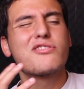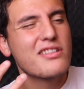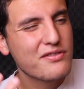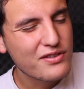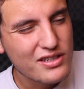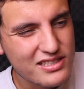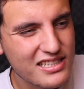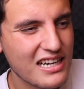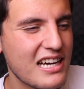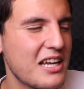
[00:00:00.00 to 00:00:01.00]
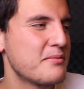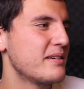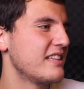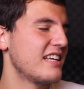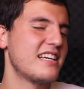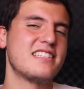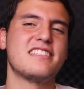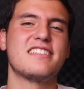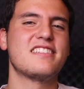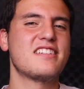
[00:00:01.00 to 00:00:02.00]
for the first time, and
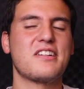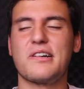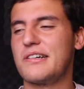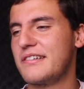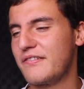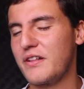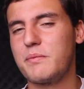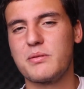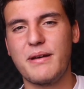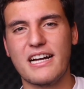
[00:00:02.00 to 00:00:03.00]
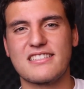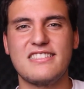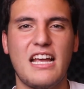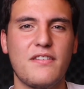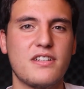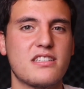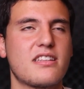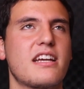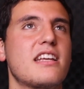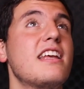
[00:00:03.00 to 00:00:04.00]
then flips back to Davy, and it's
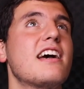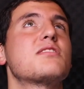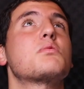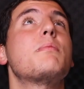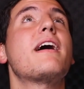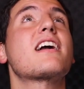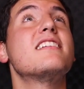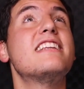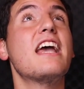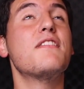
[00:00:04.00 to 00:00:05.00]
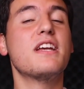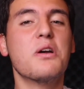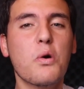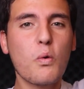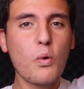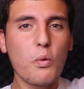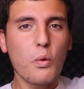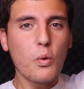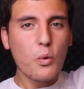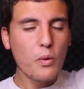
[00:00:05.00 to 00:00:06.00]
like, yes, we're back on Davy. Woo
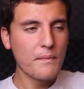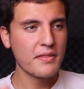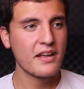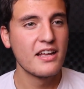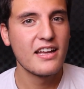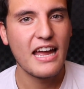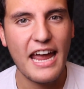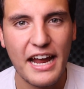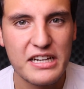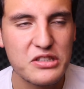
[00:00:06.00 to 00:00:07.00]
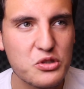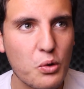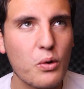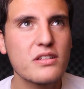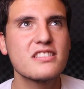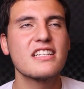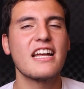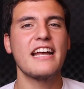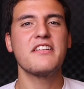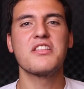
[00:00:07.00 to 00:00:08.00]
woo. And towards the
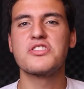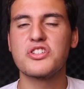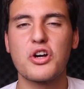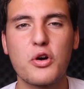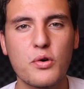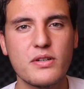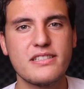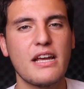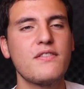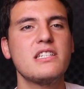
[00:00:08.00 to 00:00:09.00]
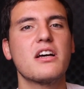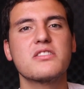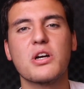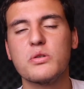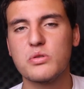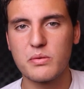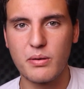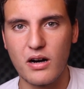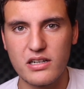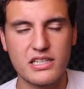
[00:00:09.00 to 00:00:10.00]
end of the show, Davy does go to a
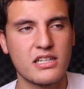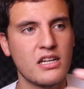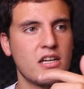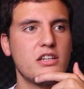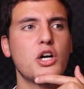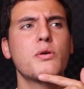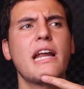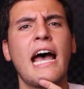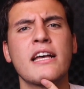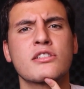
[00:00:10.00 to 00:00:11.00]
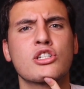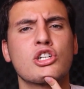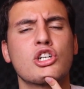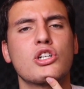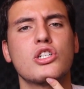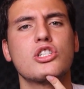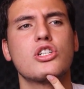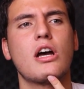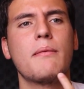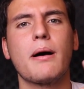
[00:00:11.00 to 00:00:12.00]
party. No one asked her
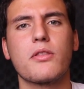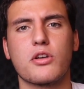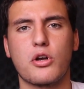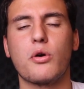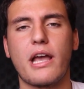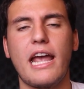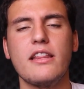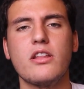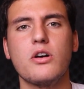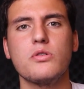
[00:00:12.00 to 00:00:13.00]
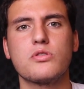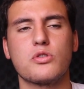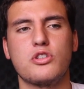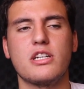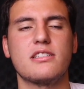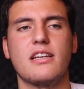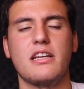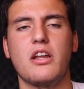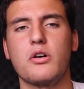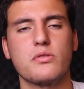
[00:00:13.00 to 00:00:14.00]
about the cocaine, though, so she could say
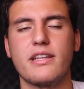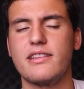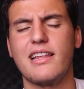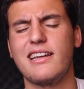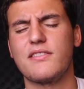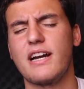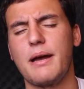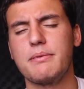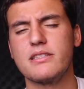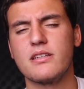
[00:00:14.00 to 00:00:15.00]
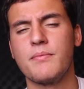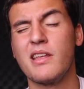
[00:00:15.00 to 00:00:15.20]
no, that never happens.